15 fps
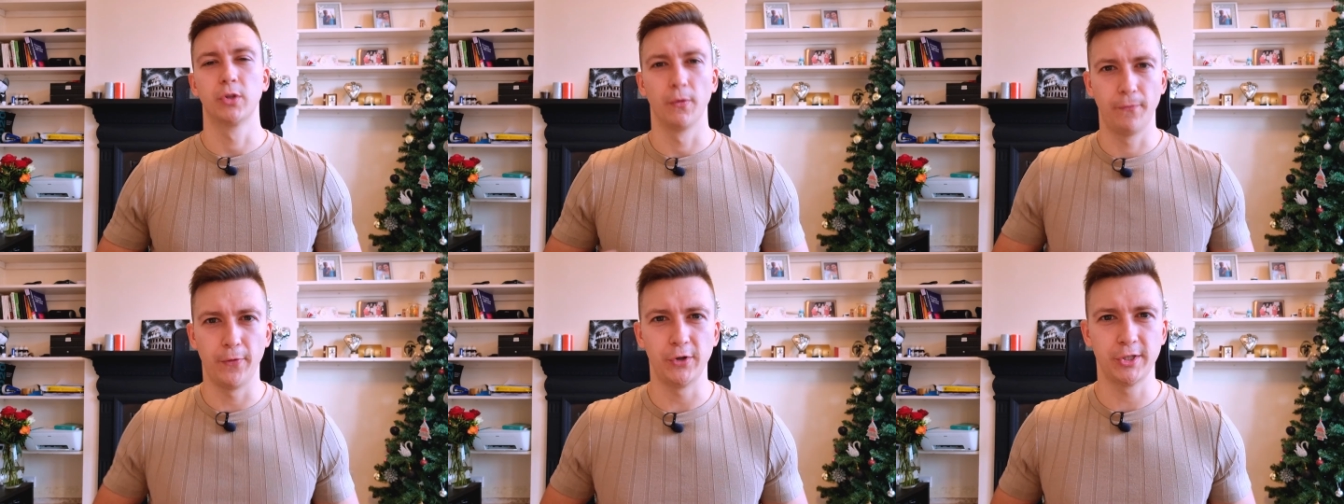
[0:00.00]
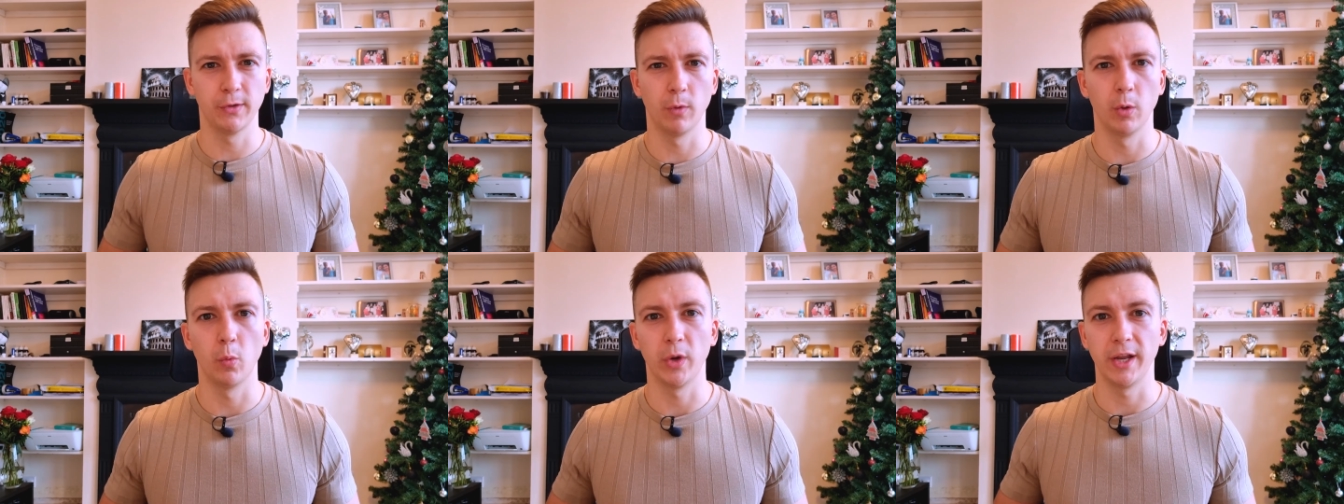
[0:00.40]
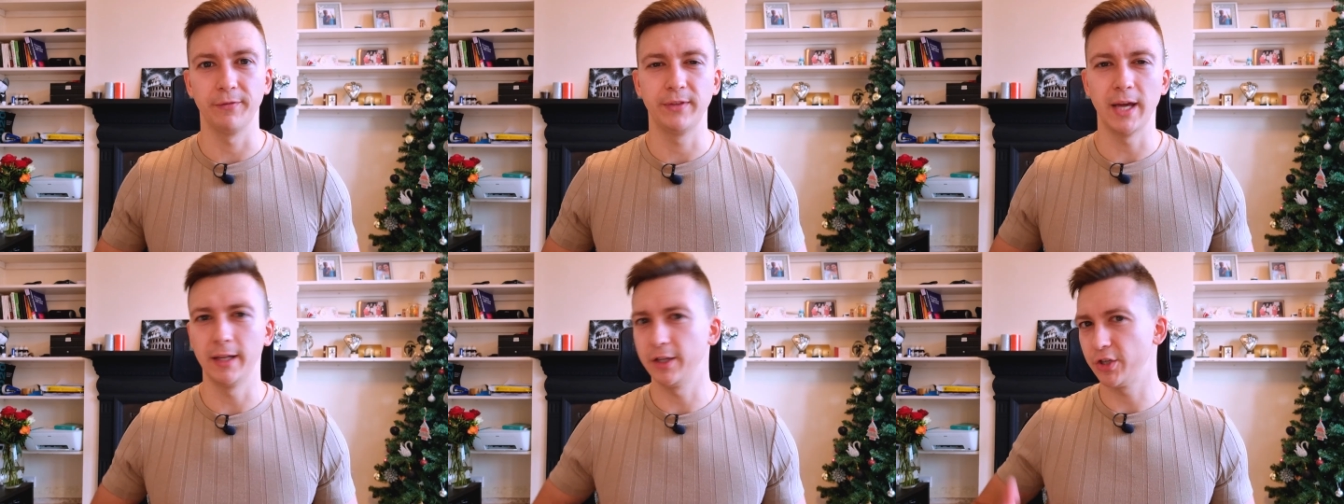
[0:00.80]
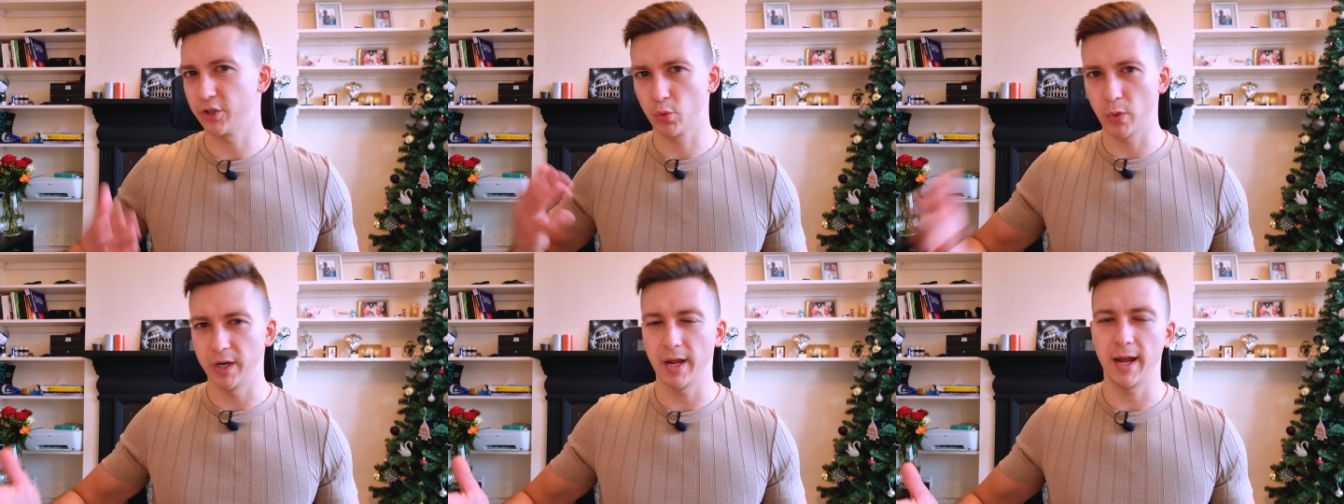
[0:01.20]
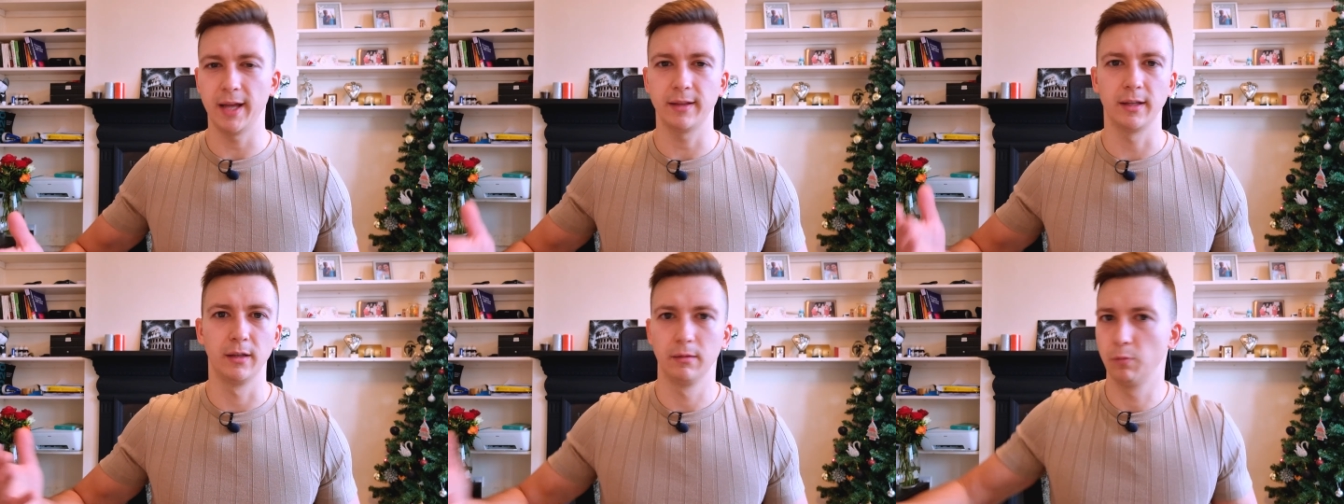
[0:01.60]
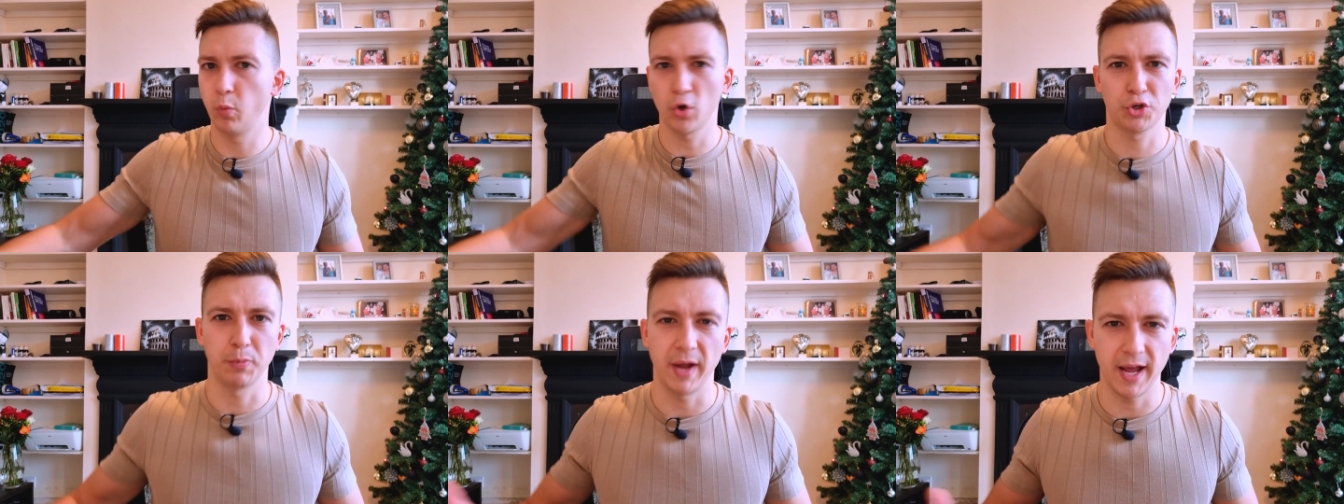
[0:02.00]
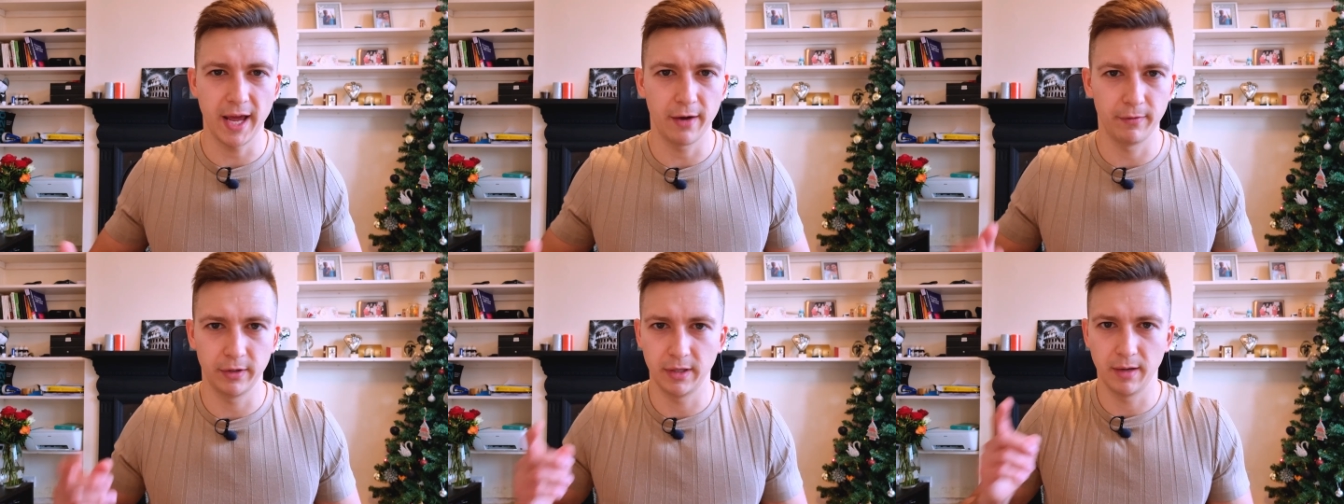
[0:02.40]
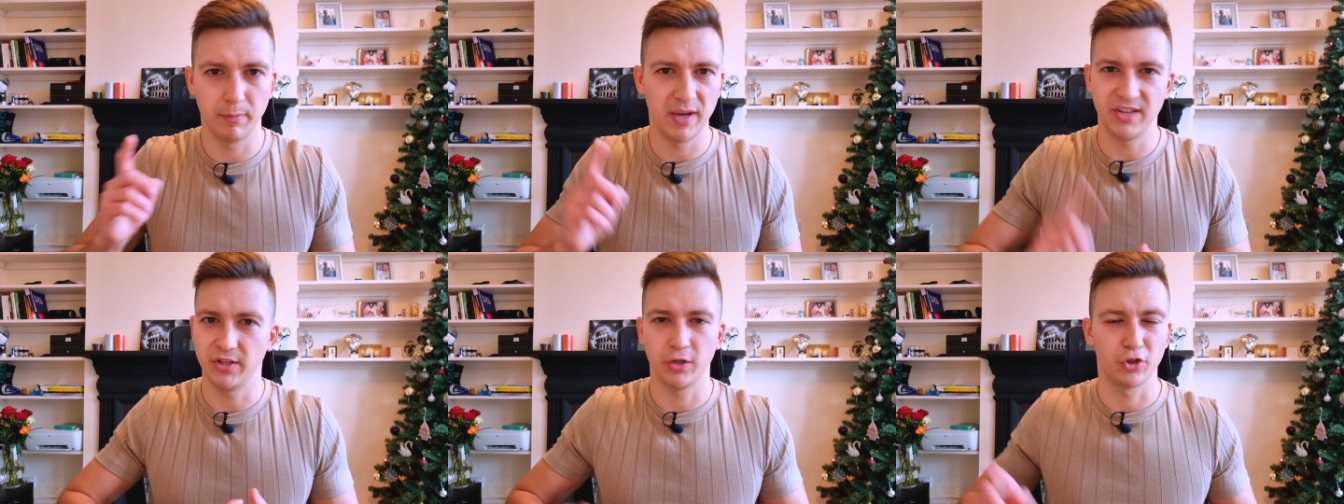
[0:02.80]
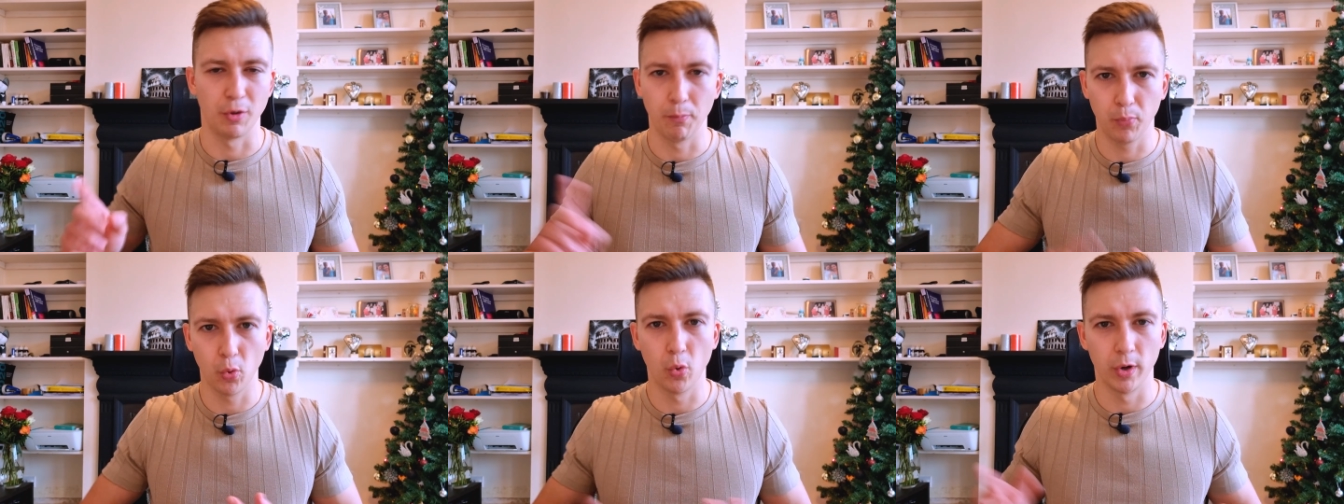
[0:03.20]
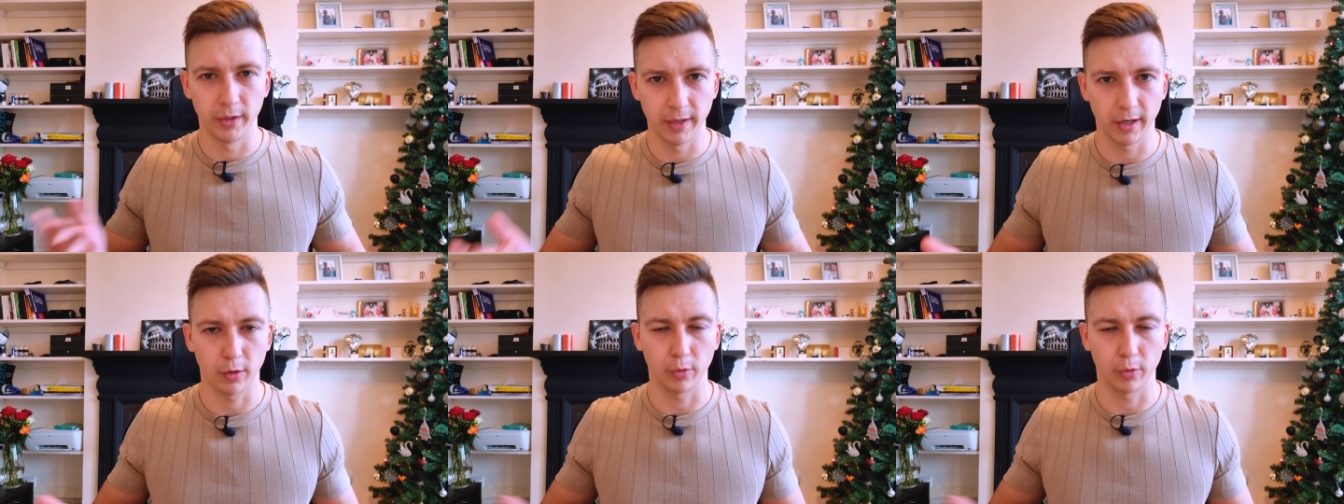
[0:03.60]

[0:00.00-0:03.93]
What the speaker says: So first of all, what I've done, I just went ahead and washed my hair with a basic shampoo and